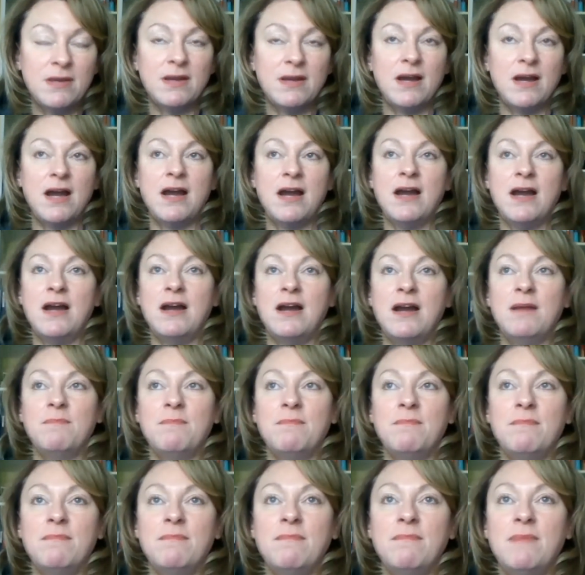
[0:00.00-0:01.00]
I'm
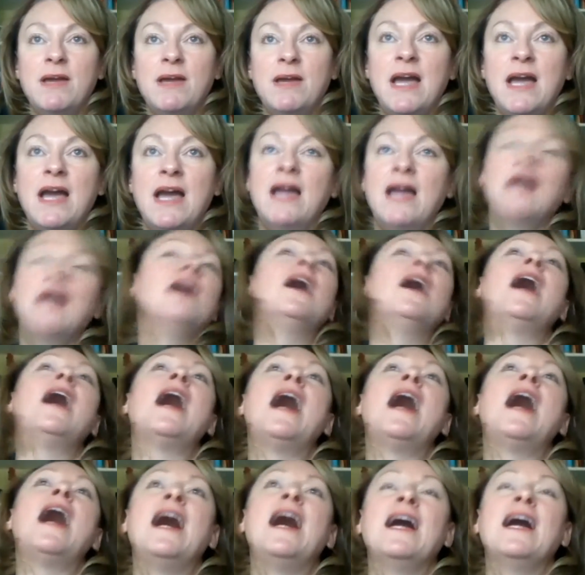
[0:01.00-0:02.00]

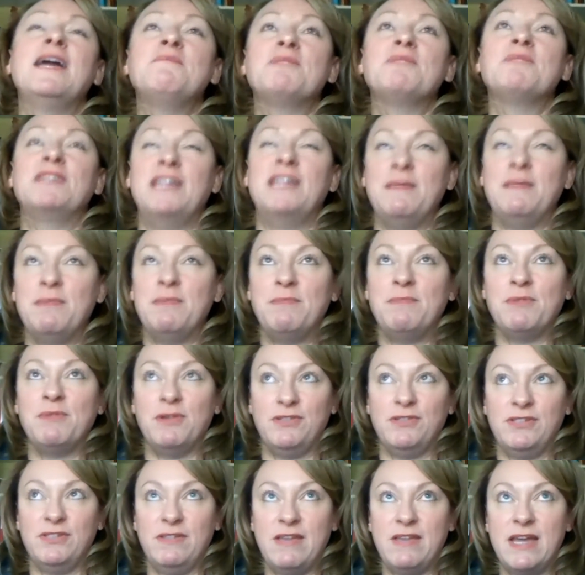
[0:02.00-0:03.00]
the type of
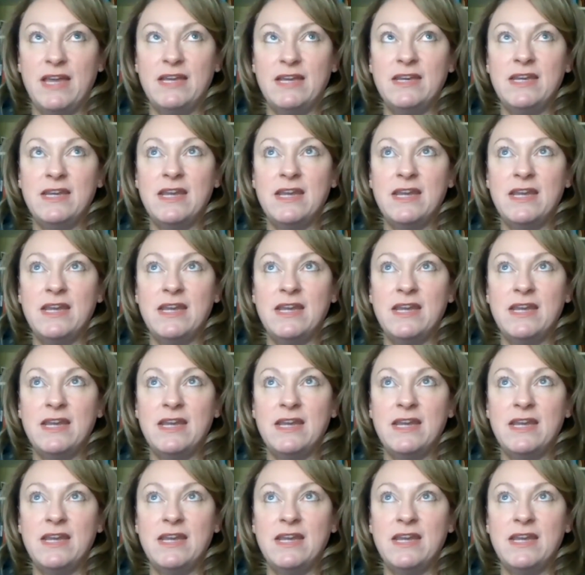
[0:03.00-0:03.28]
person that